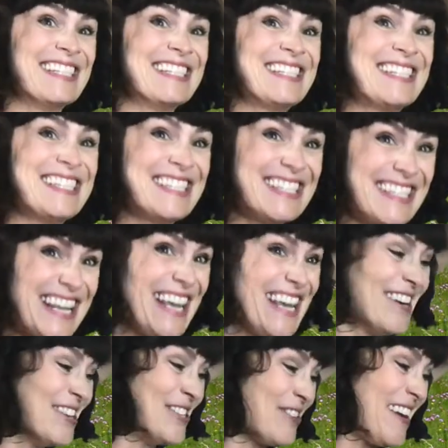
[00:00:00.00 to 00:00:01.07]
you
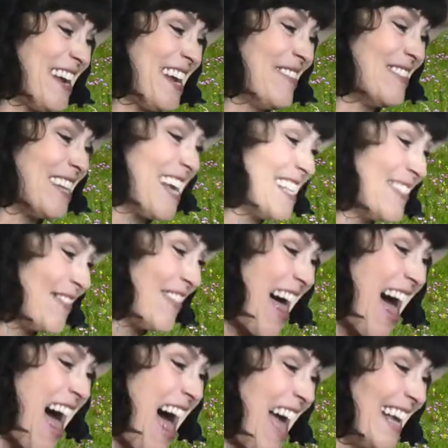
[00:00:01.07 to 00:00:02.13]
see your dreams just
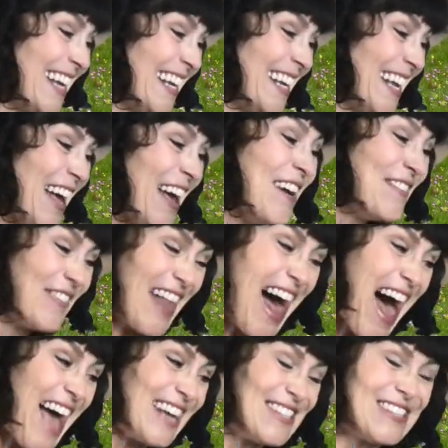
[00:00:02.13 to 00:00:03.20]
fly,
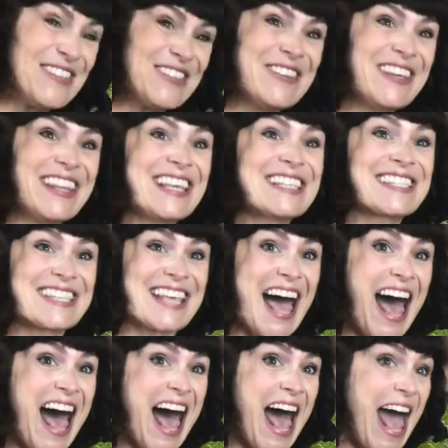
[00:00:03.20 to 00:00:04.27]
fly to the
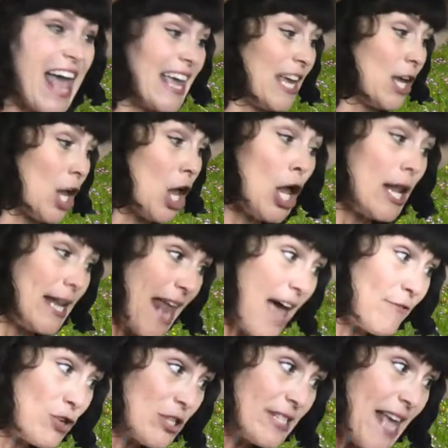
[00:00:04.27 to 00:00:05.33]
sky.
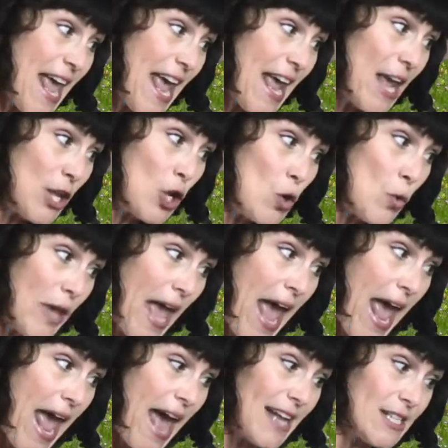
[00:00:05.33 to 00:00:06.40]
Never say you
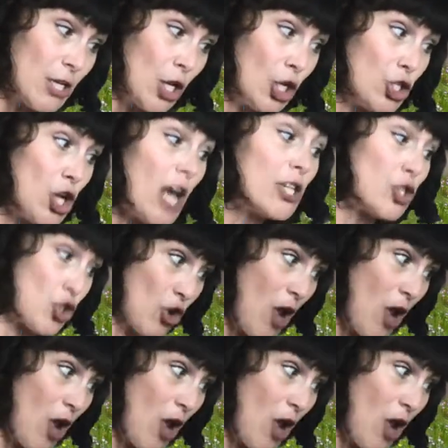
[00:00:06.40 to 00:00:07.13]
can't, just